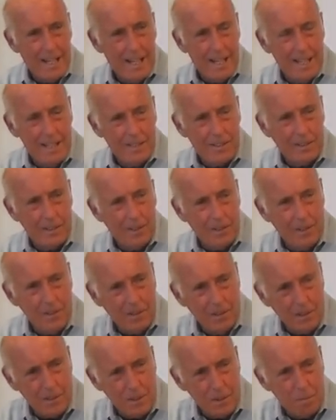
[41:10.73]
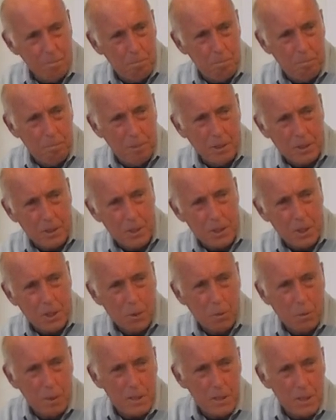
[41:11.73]
into these
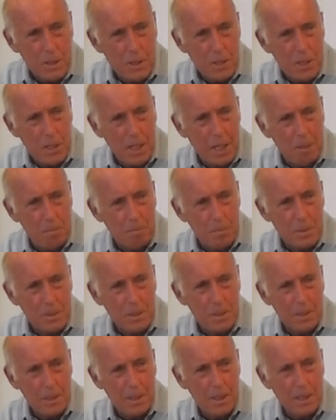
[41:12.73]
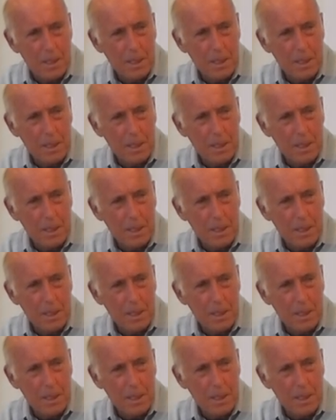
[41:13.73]
exquisite shapes,